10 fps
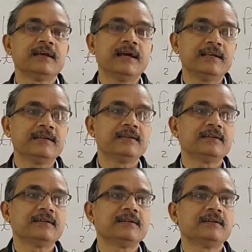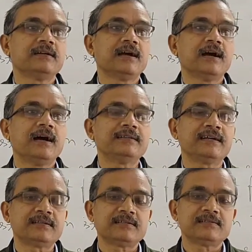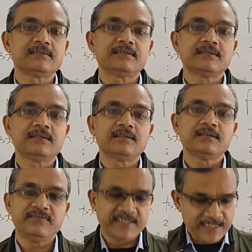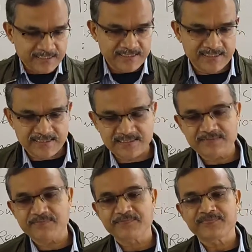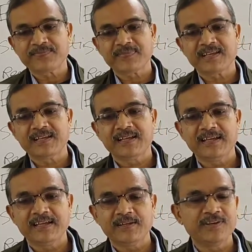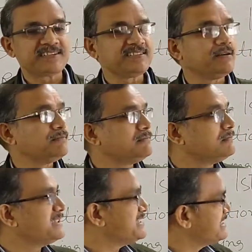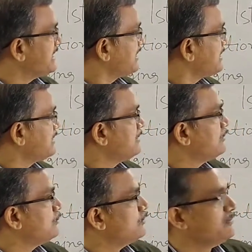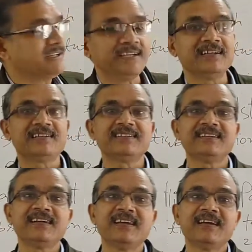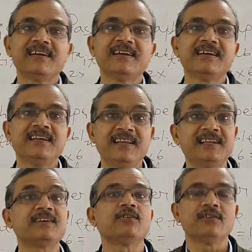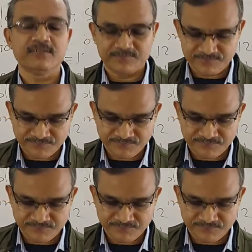and other difficulties, your exam this year will be held in later on.